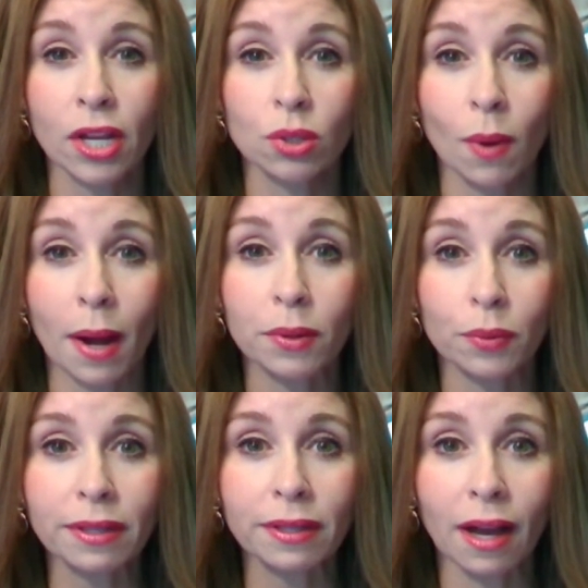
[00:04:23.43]
So I
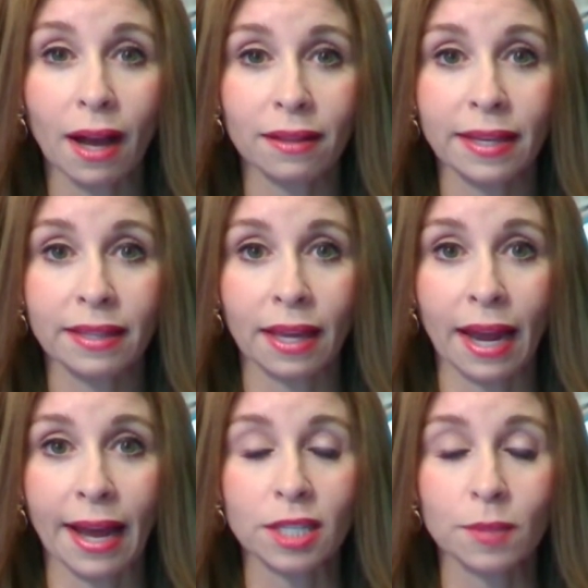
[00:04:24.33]
would really highlight
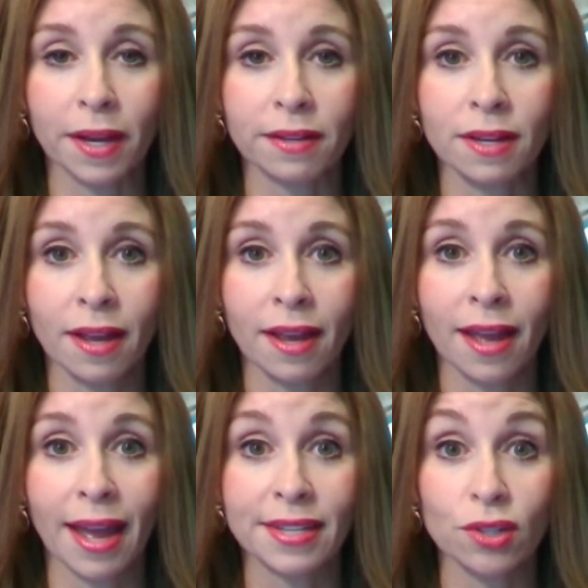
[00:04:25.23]
that aspect
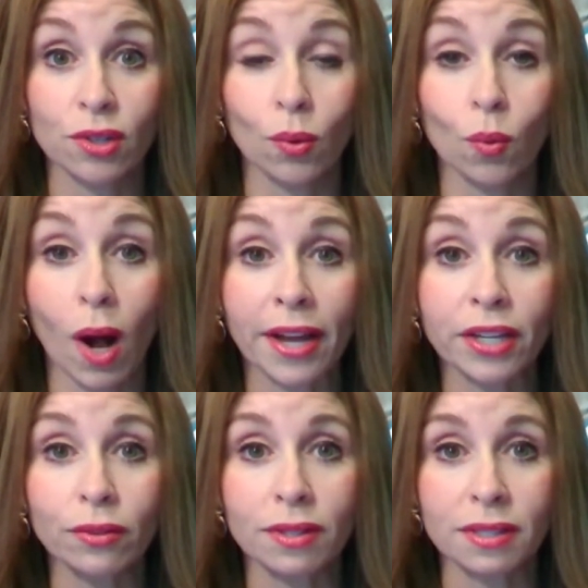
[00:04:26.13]
as to why
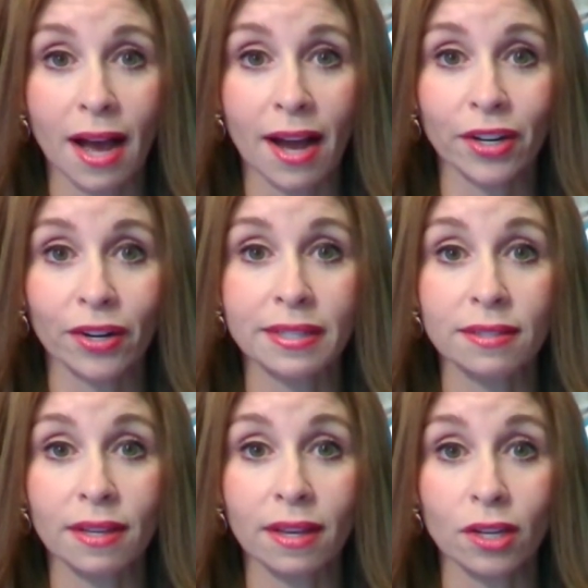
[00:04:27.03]
you desire
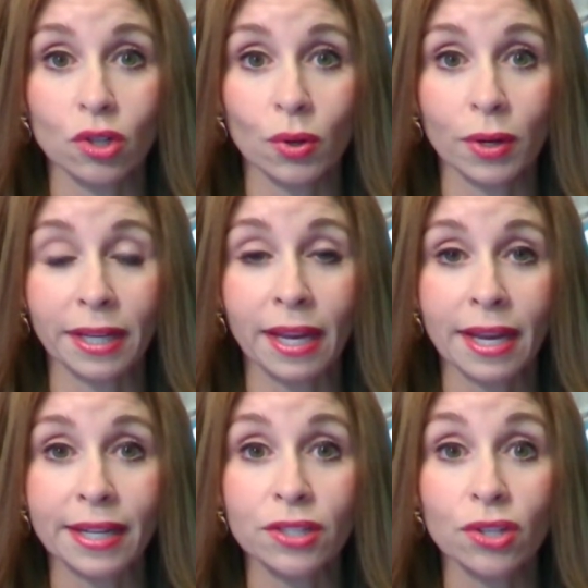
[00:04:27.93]
and seek entry
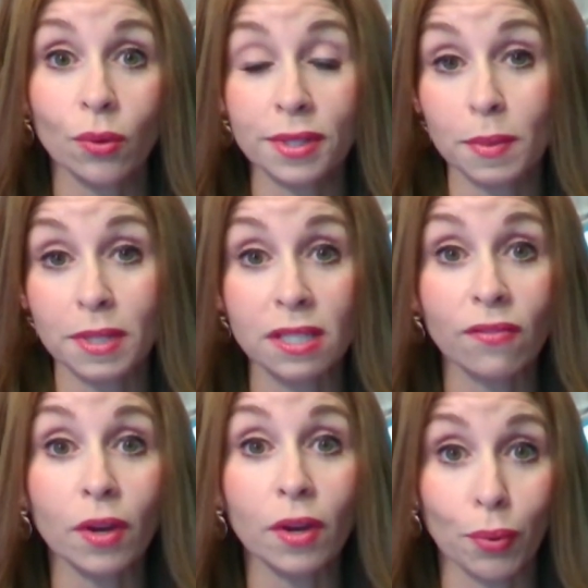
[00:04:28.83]
into a
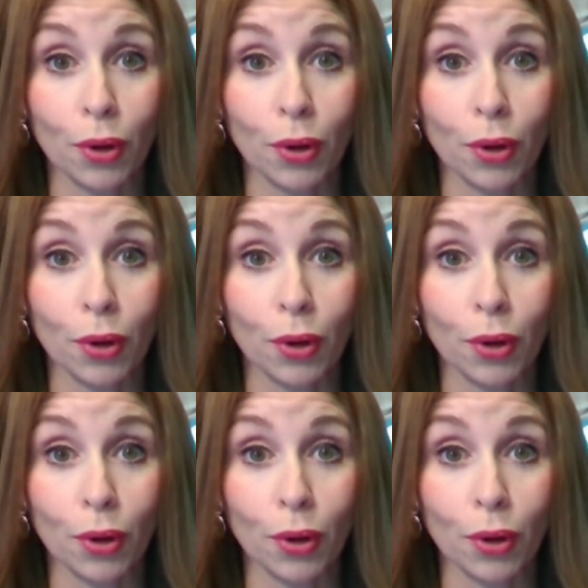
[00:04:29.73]
specific